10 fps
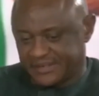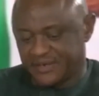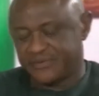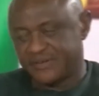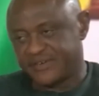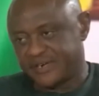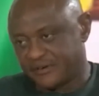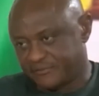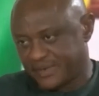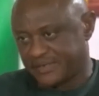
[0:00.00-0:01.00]
of every
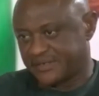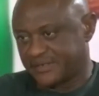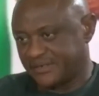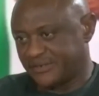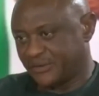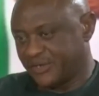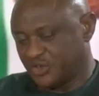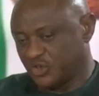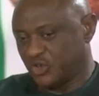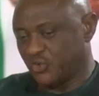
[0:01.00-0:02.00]
government is to
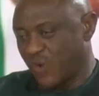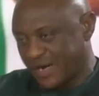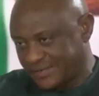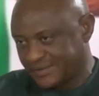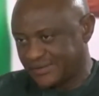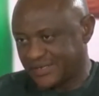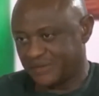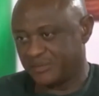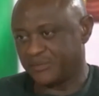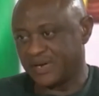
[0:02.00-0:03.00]
ensure, one, that
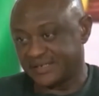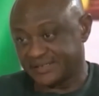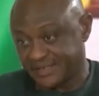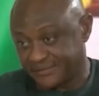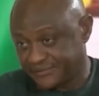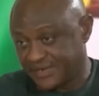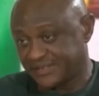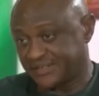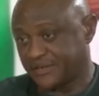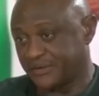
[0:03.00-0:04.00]
the people are safe,
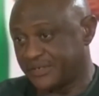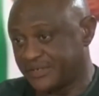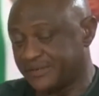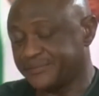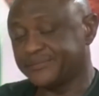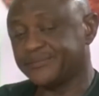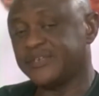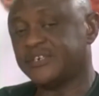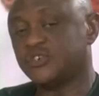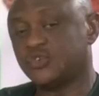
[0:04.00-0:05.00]
that's security,
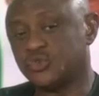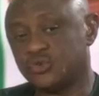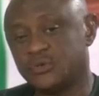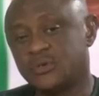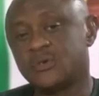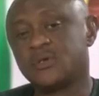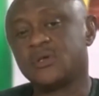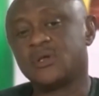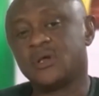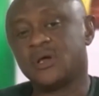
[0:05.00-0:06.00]
then two,
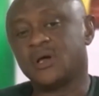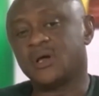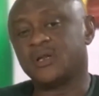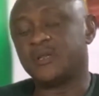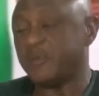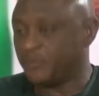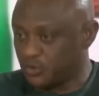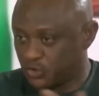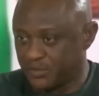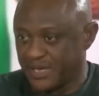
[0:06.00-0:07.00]
the people
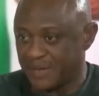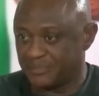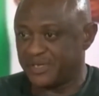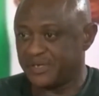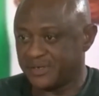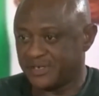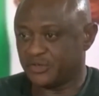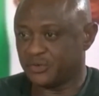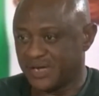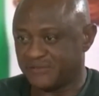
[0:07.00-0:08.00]
should be happy, they
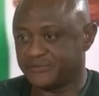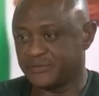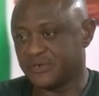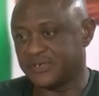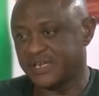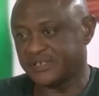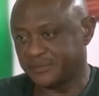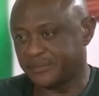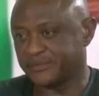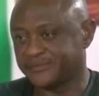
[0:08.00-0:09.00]
should have food on their
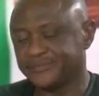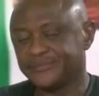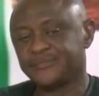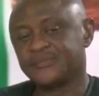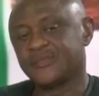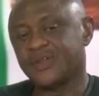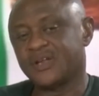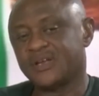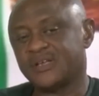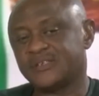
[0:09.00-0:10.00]
table.
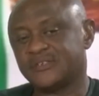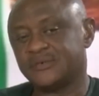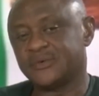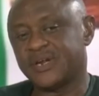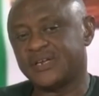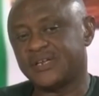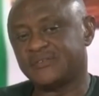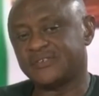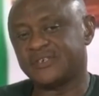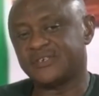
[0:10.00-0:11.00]
And as you rightly
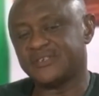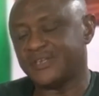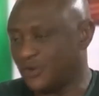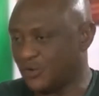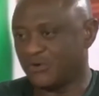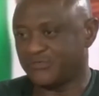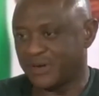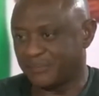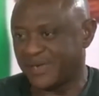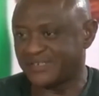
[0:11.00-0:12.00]
have said, the logo of
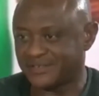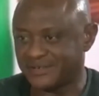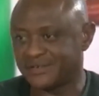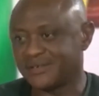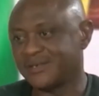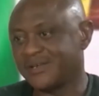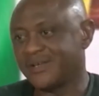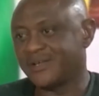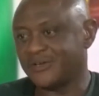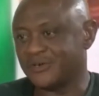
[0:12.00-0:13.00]
our party,
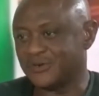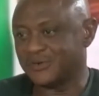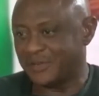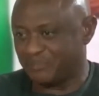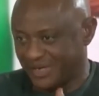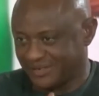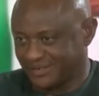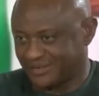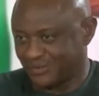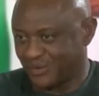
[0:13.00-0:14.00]
you know,
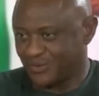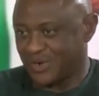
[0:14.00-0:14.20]
depicts what we are